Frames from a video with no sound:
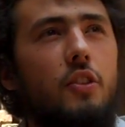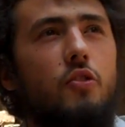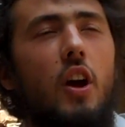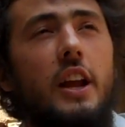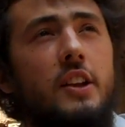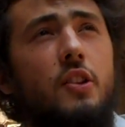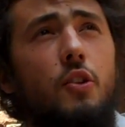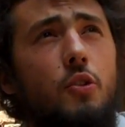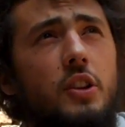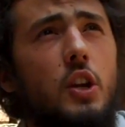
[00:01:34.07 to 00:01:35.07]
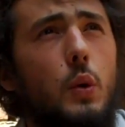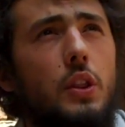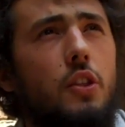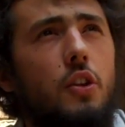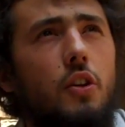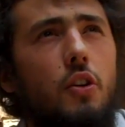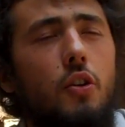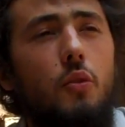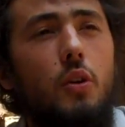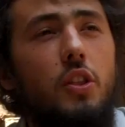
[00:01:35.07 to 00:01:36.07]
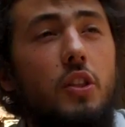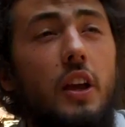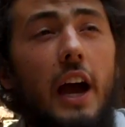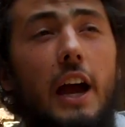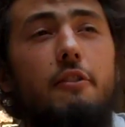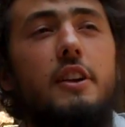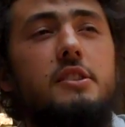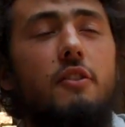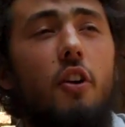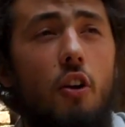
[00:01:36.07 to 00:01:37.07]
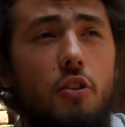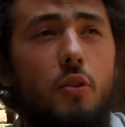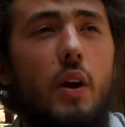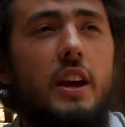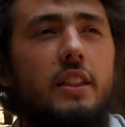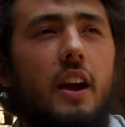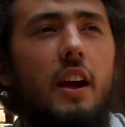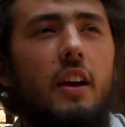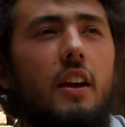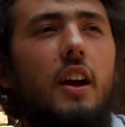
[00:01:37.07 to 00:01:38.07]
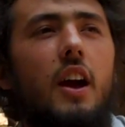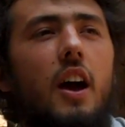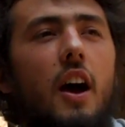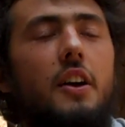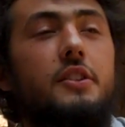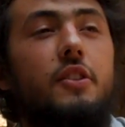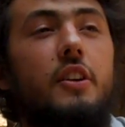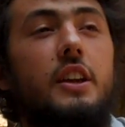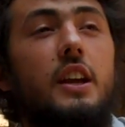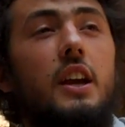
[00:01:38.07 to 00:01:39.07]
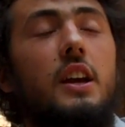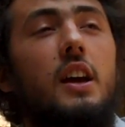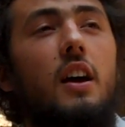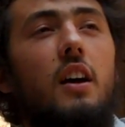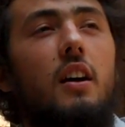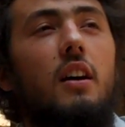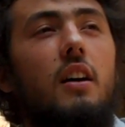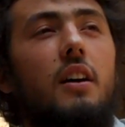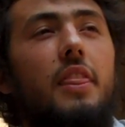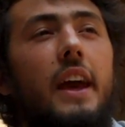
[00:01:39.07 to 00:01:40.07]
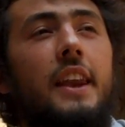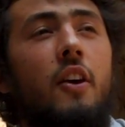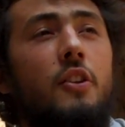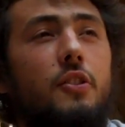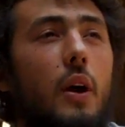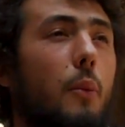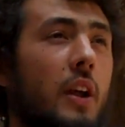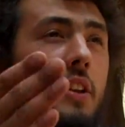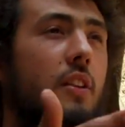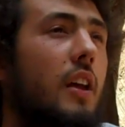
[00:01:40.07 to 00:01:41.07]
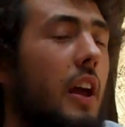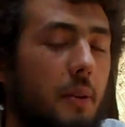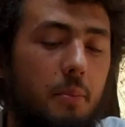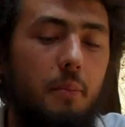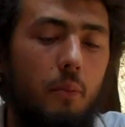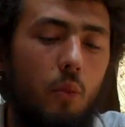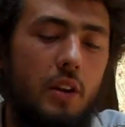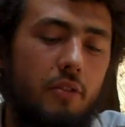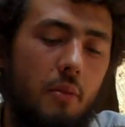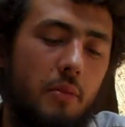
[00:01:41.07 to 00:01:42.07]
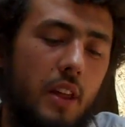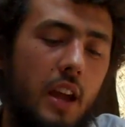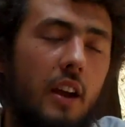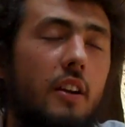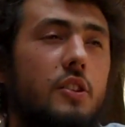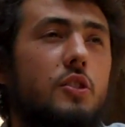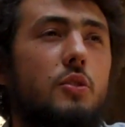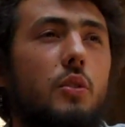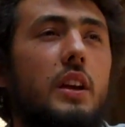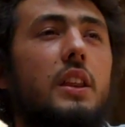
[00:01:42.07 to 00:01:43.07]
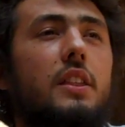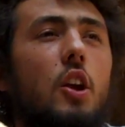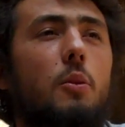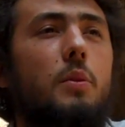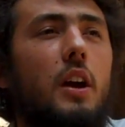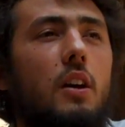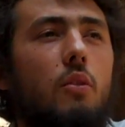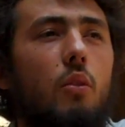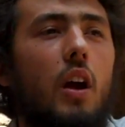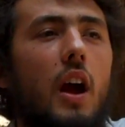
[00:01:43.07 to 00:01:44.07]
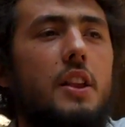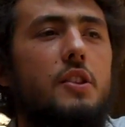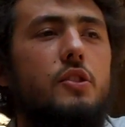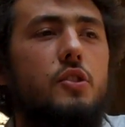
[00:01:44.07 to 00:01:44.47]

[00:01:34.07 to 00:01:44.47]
trying to deal with the high risk of earthquake there in Turkey. Then also I went from there to Ethiopia, where I